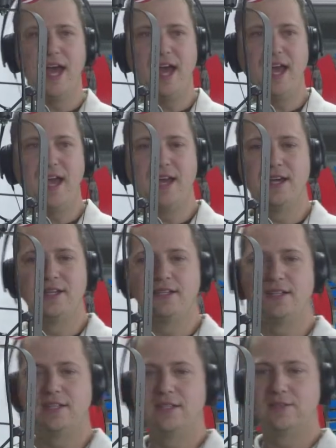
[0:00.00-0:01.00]
And
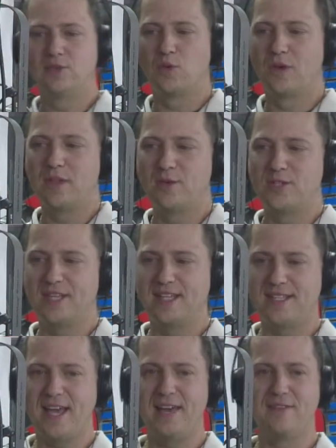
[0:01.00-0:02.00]
it was one of those
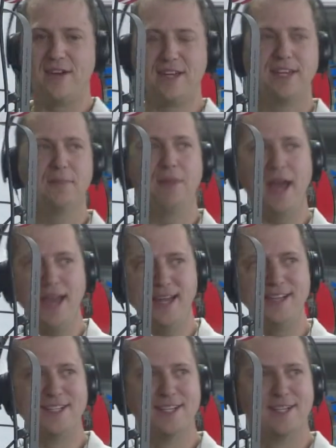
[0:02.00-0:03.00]
things, hey, if I could get
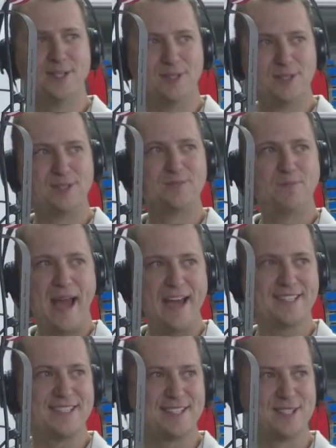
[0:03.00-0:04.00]
paid to
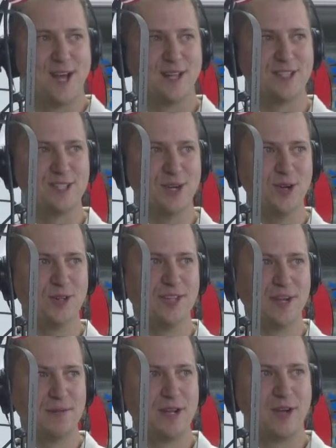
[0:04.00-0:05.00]
pass this knowledge on,
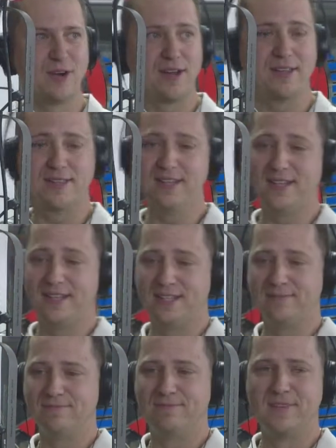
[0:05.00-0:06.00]
that'd be a great thing.
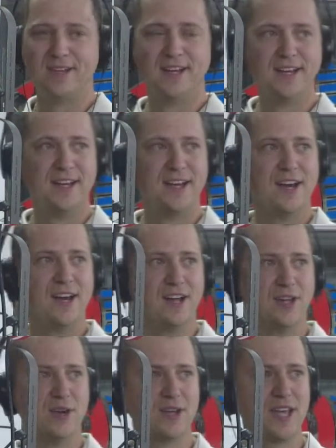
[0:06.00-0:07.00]
And
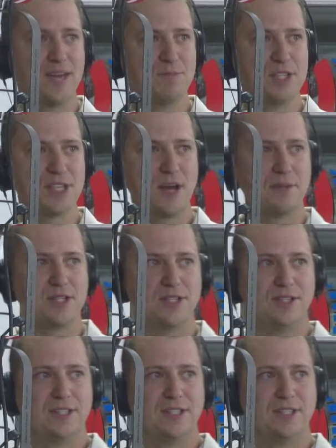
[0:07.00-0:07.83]
along came this opportunity.